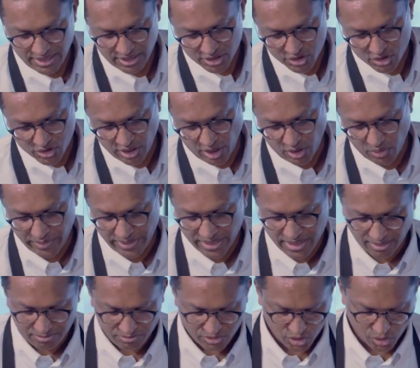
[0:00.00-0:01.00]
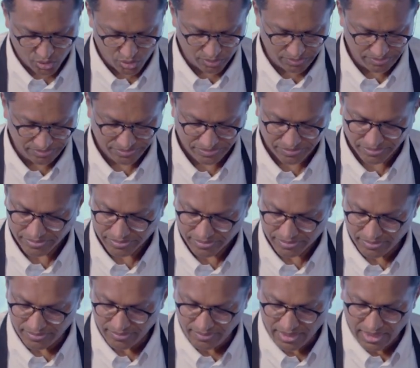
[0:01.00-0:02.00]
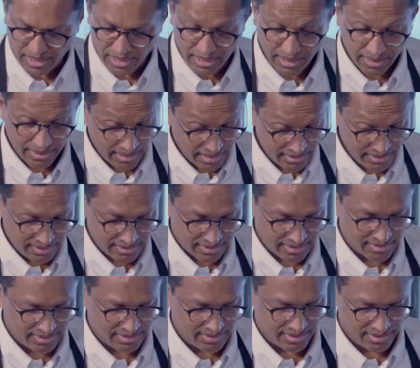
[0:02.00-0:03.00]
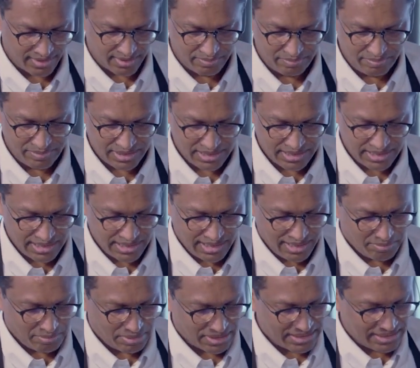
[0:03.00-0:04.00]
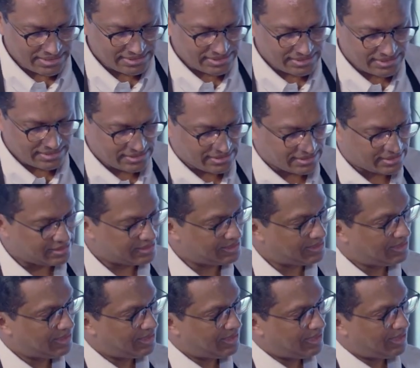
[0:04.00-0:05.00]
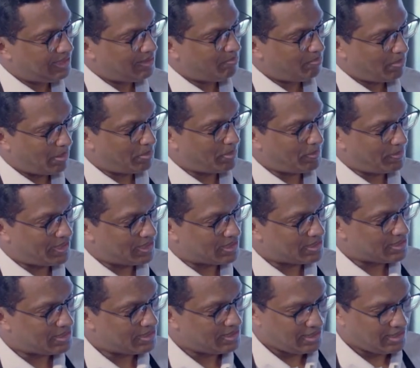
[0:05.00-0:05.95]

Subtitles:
So now we come to another herb, but this is peppermint.